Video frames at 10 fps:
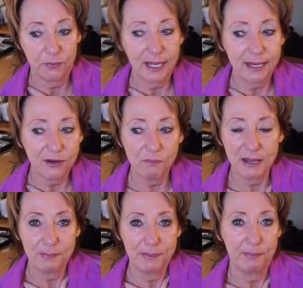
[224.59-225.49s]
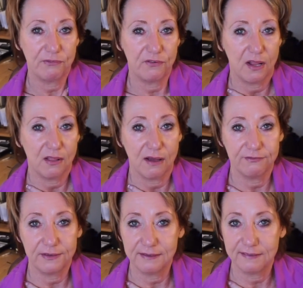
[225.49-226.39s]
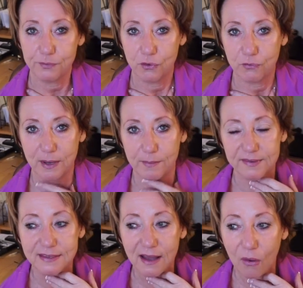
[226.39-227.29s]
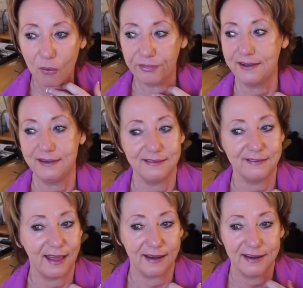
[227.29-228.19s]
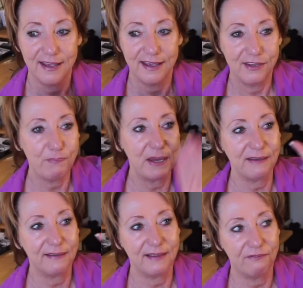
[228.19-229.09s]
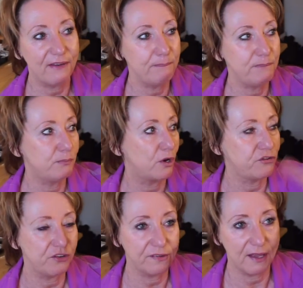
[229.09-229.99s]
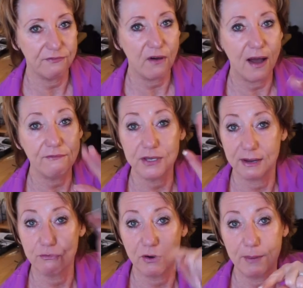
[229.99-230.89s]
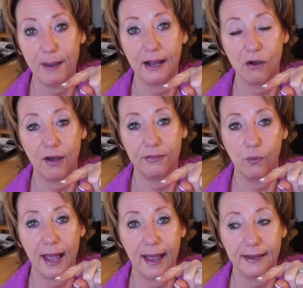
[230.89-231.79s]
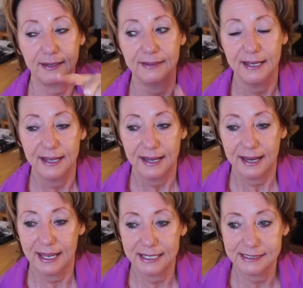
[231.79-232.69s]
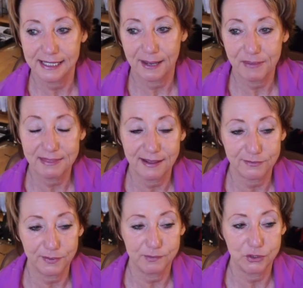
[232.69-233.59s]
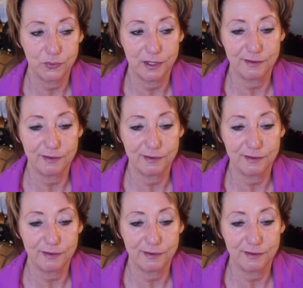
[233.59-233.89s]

And I know many people fall off fitness programs, and the whole thing is that you pick yourself up, you brush yourself off, you get right back on the wagon. And that's what I'm doing.